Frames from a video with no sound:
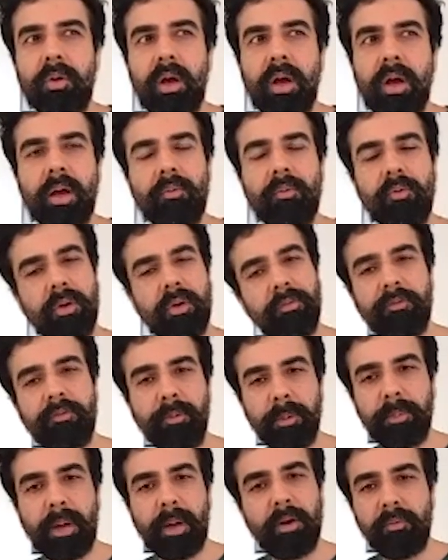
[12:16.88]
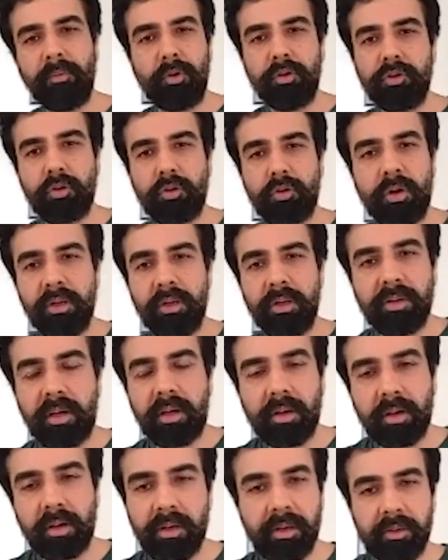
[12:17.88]
I would love to be part of good stories,
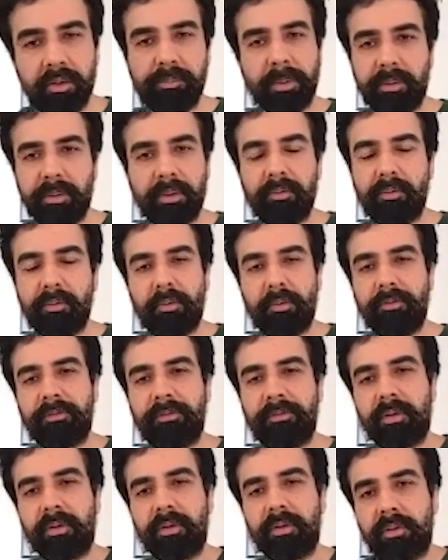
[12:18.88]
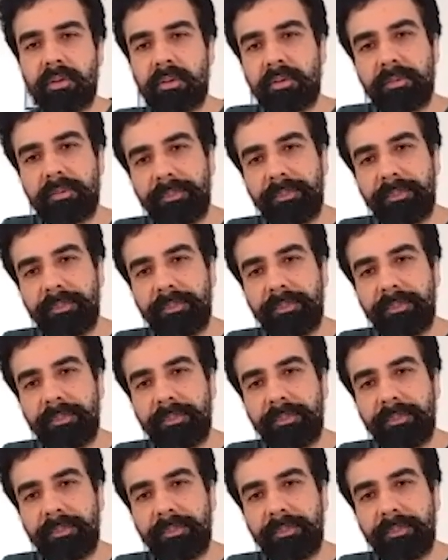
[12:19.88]
irrespective of the...